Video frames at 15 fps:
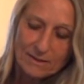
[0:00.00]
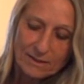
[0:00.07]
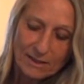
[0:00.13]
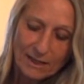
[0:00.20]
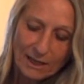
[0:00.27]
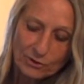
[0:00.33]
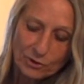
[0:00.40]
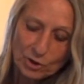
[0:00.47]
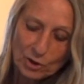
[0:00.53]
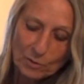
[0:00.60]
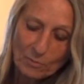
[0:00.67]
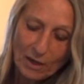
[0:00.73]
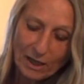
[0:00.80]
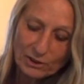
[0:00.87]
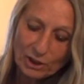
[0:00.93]
Not
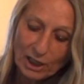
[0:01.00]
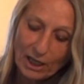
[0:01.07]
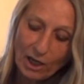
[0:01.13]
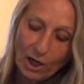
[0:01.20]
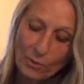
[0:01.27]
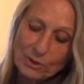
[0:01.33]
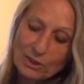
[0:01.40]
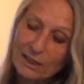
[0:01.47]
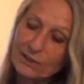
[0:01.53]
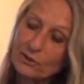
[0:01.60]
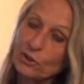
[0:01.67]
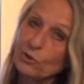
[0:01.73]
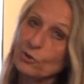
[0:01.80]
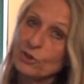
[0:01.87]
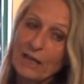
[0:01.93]
too much. I always like
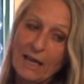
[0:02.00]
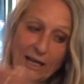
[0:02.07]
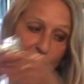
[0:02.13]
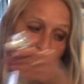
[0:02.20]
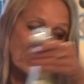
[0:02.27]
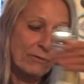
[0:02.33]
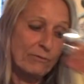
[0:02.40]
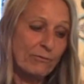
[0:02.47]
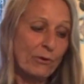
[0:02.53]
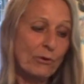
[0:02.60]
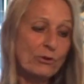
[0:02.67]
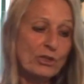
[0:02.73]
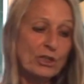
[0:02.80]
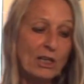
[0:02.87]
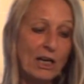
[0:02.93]
to use extra
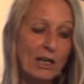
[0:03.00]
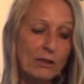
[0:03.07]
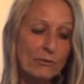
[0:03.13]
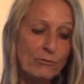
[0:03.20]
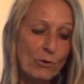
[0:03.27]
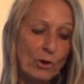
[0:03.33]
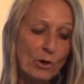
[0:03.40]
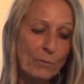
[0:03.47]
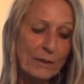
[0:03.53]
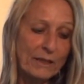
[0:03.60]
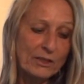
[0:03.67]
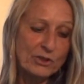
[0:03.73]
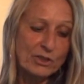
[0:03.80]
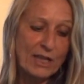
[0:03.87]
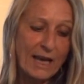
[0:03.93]
virgin olive oil
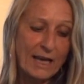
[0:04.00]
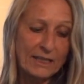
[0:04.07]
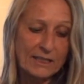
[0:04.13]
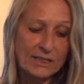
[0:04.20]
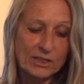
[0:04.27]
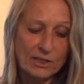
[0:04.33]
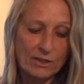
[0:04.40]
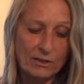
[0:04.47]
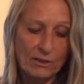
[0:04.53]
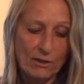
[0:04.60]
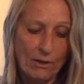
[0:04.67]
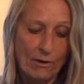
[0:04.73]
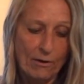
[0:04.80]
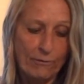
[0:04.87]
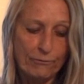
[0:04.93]
because that is the
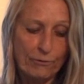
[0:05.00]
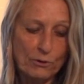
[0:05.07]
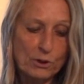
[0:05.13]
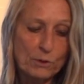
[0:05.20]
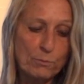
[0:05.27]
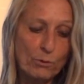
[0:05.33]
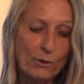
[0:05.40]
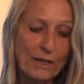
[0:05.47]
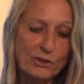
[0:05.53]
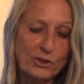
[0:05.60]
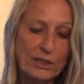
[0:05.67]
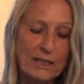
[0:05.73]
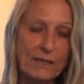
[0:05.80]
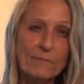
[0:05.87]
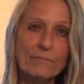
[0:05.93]
first
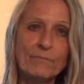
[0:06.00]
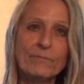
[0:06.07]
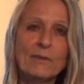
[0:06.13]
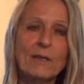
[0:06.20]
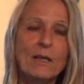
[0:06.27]
pressing.